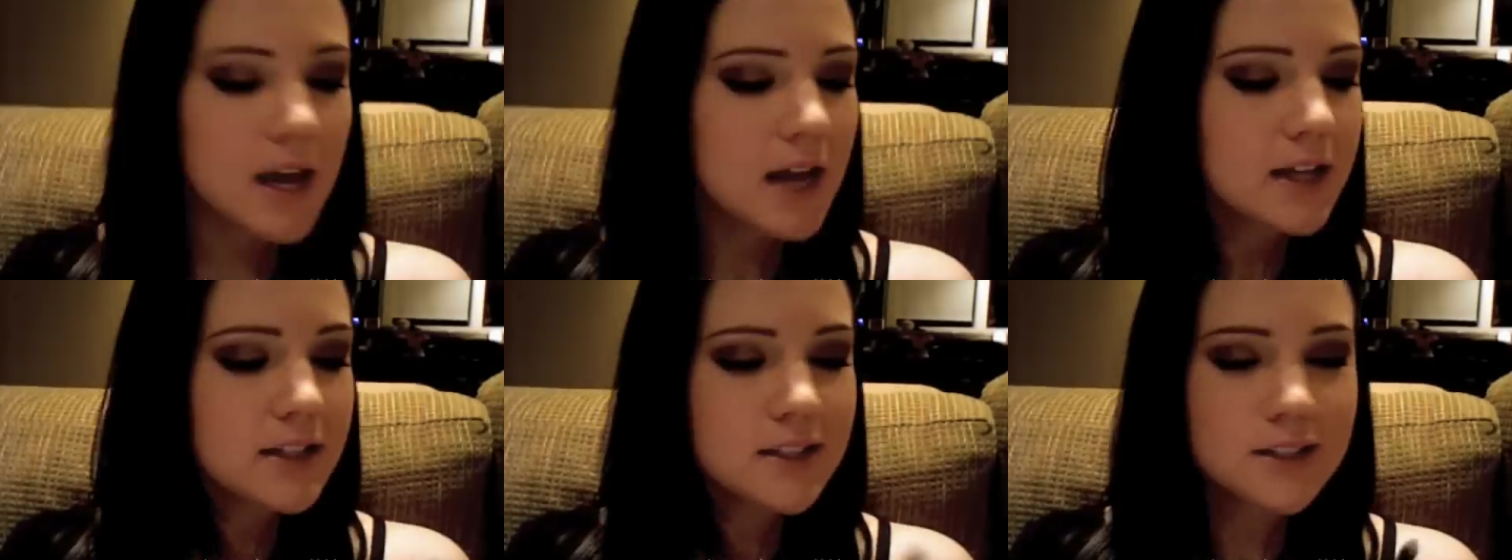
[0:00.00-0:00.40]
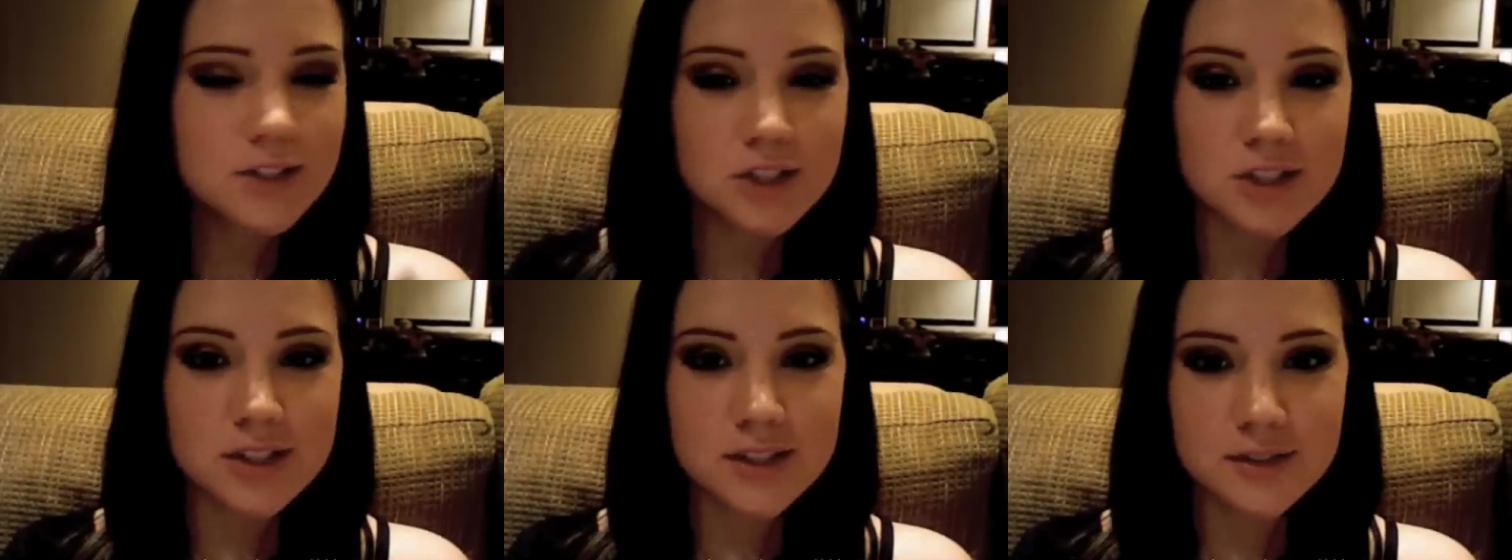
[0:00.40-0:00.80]
It's
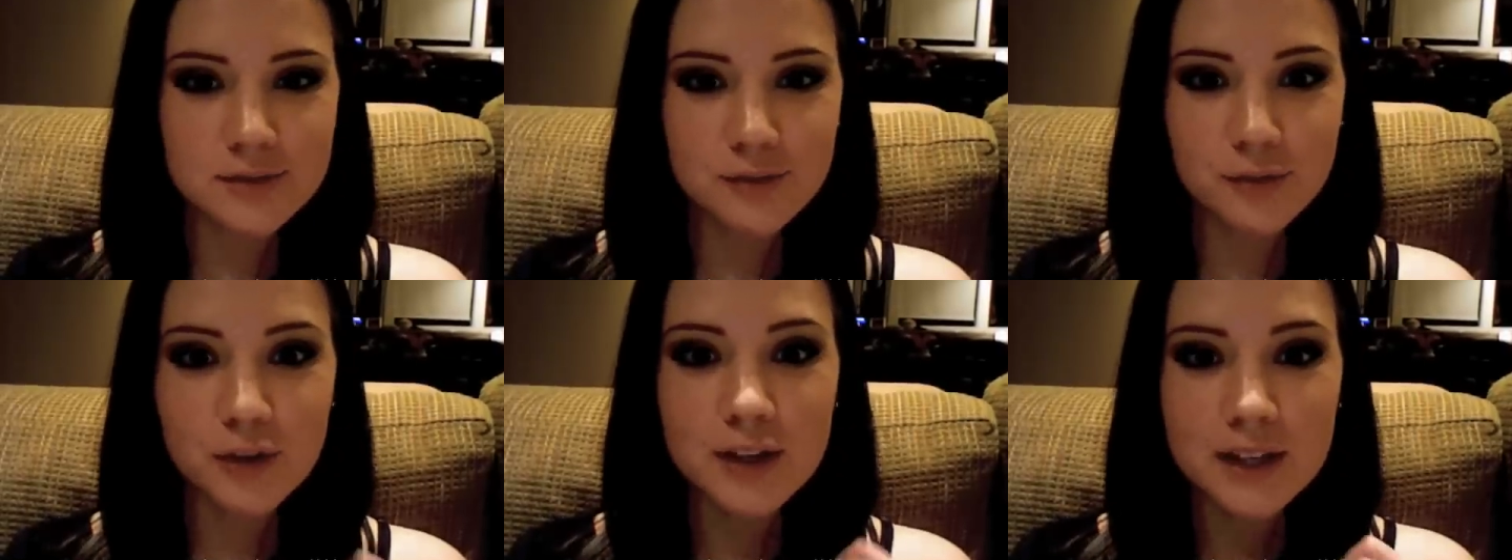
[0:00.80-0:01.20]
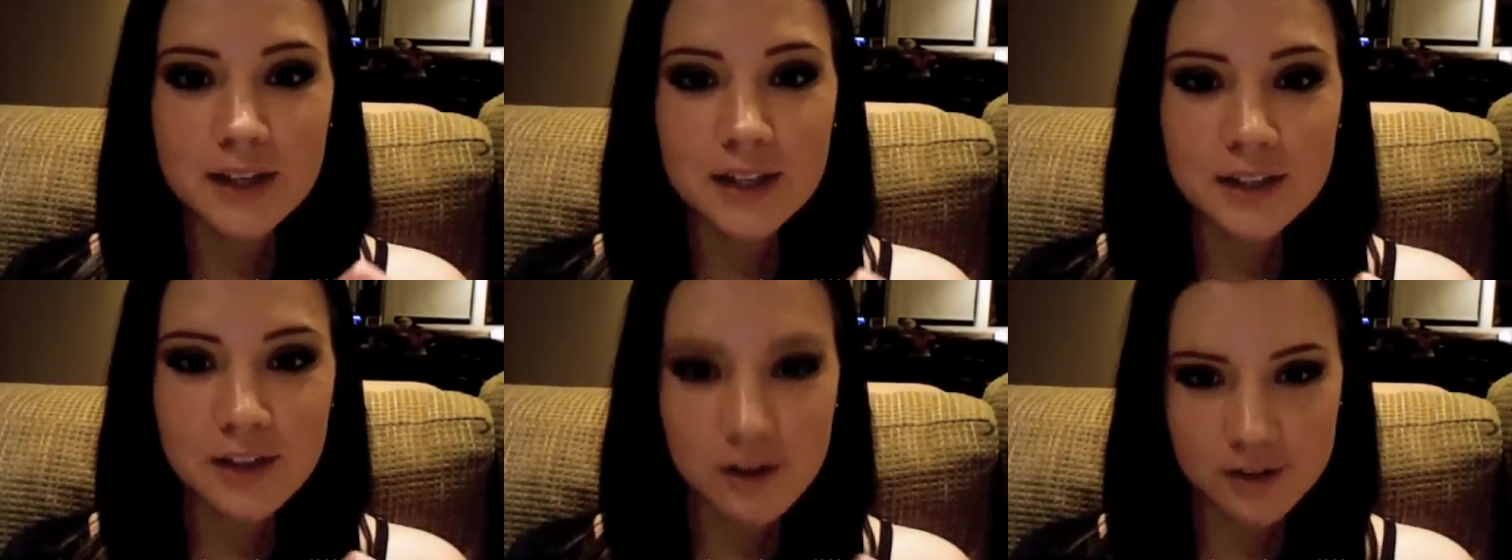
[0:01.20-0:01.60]
just
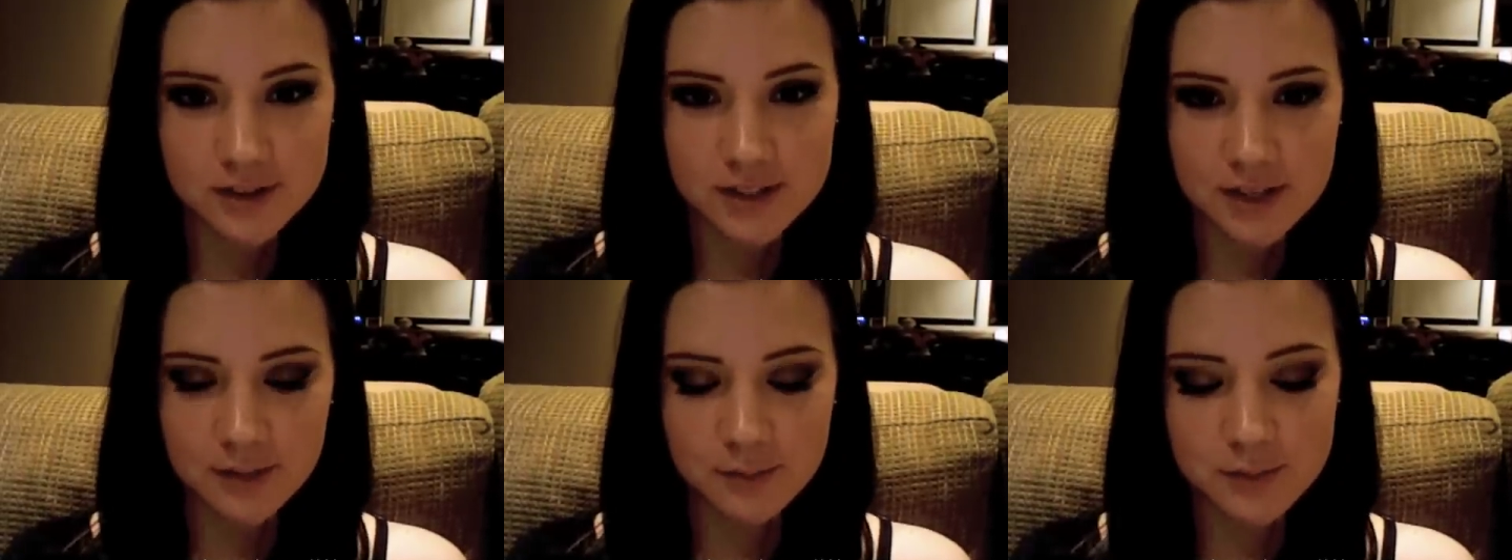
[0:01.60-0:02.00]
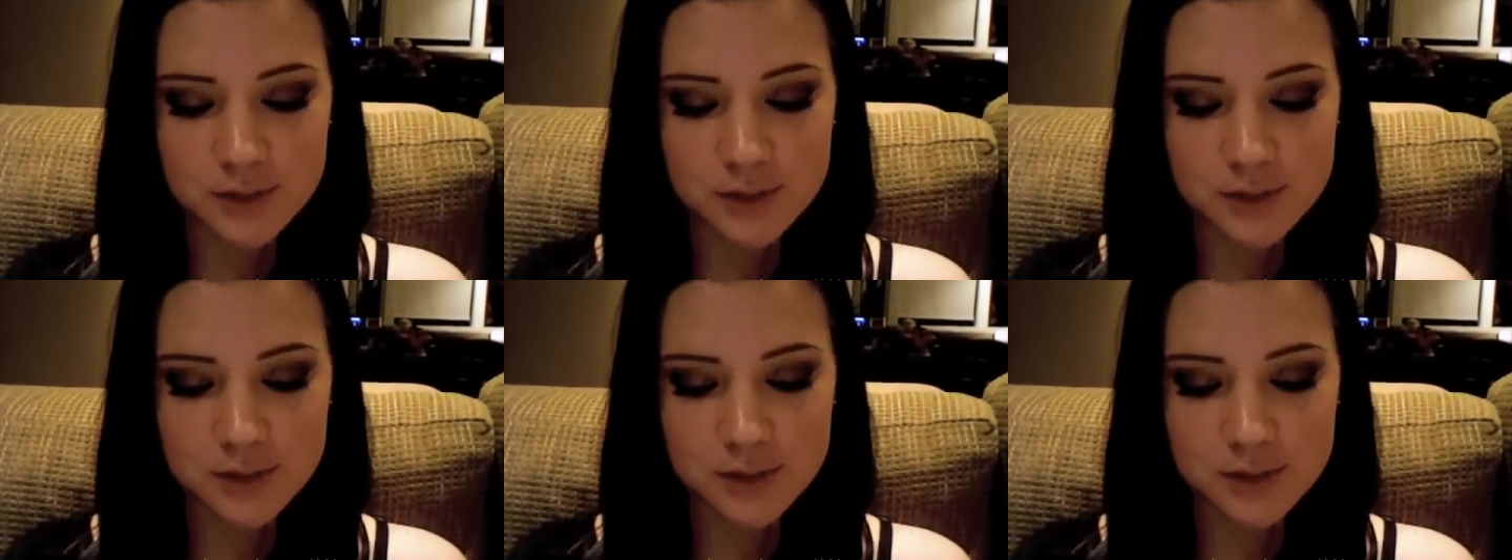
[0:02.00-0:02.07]
freaking awesome.